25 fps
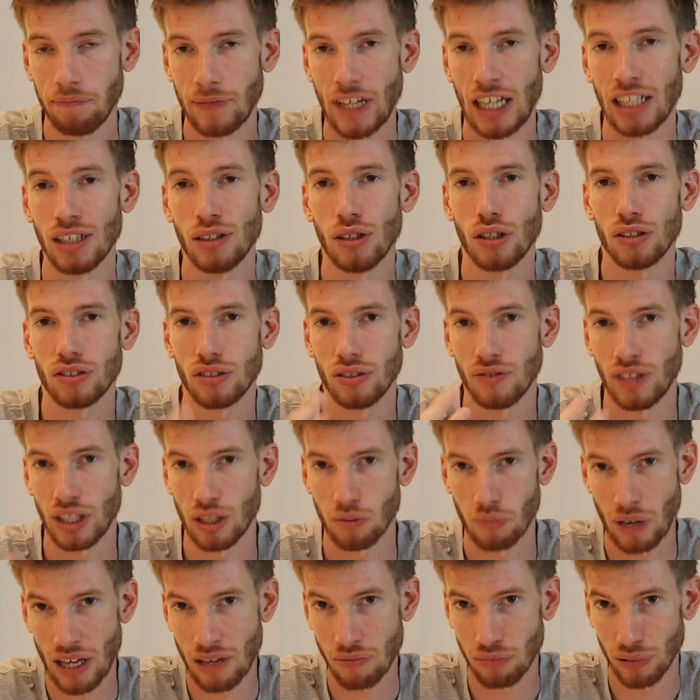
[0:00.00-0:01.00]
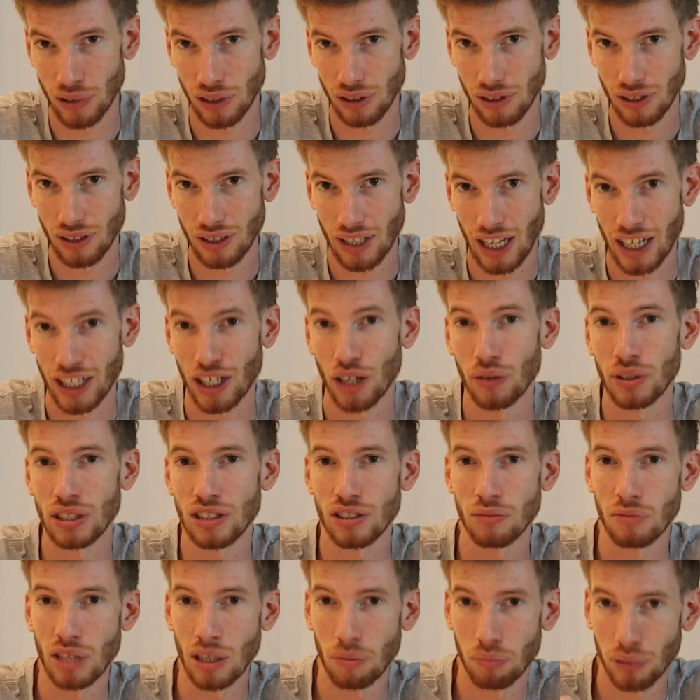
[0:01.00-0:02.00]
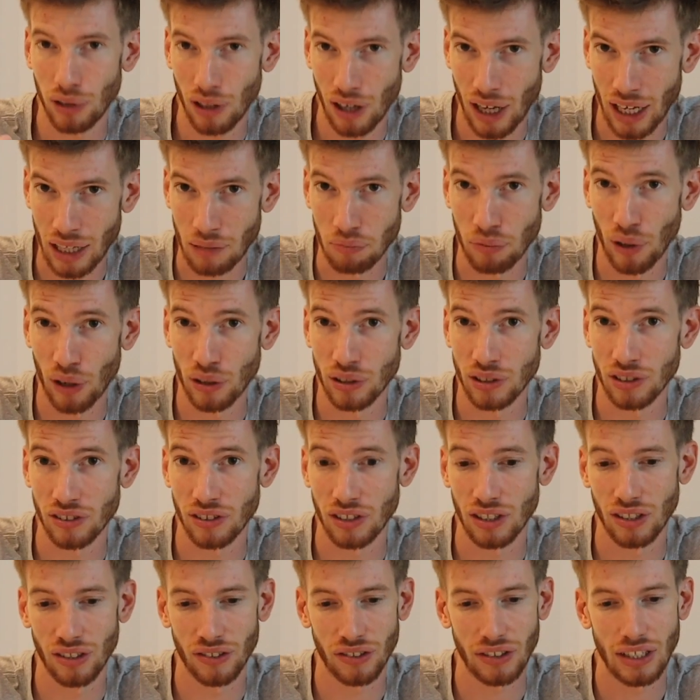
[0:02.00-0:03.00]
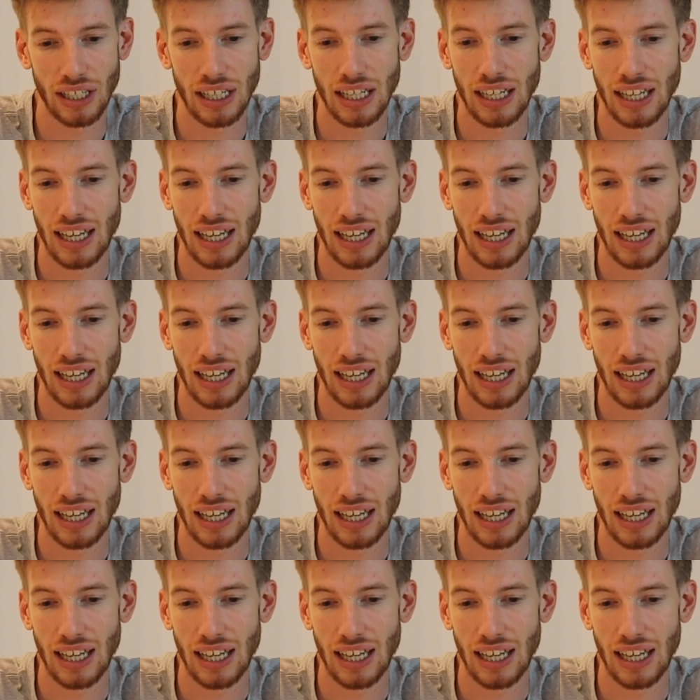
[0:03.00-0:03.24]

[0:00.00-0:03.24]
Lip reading: and lots of other people are going to be applying bonuses.